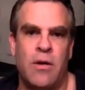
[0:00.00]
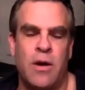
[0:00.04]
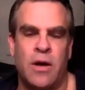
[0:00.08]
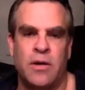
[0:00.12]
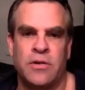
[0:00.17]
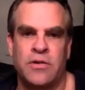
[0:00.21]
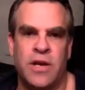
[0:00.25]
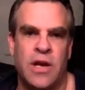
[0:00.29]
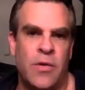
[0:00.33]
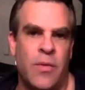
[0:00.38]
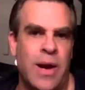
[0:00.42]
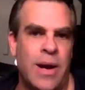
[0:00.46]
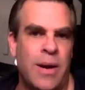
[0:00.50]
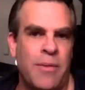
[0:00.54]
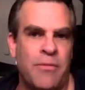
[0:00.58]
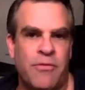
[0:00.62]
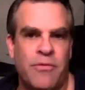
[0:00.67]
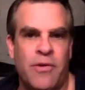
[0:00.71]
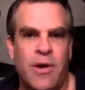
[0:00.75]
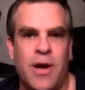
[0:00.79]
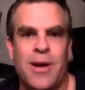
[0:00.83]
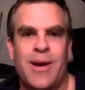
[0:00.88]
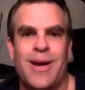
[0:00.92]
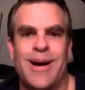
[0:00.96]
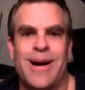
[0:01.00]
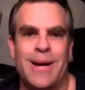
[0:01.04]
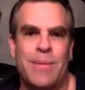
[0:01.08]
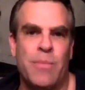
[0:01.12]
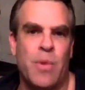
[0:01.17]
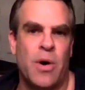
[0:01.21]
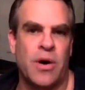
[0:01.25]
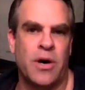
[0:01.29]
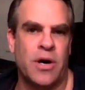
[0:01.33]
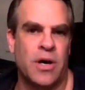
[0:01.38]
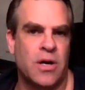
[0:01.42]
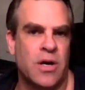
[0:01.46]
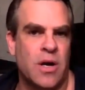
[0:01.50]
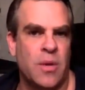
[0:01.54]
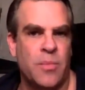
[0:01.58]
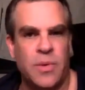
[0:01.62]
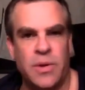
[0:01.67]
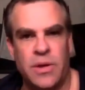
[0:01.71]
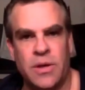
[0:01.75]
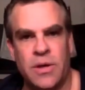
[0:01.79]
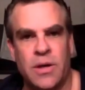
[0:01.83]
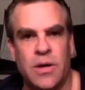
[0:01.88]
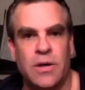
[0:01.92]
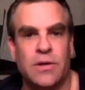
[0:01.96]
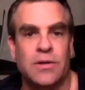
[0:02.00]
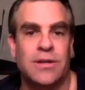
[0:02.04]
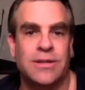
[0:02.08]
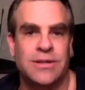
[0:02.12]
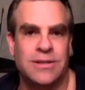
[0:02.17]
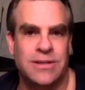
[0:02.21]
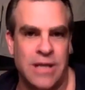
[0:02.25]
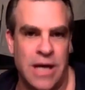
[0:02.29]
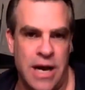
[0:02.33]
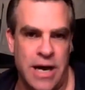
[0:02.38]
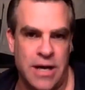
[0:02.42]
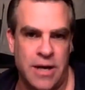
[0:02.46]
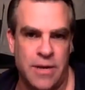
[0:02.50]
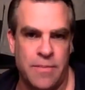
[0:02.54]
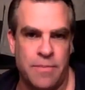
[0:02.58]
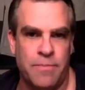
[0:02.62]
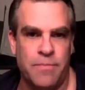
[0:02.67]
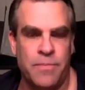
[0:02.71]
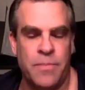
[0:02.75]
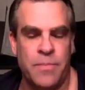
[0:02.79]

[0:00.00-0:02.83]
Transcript: I'll tell you right up front, I market a company called Tidem.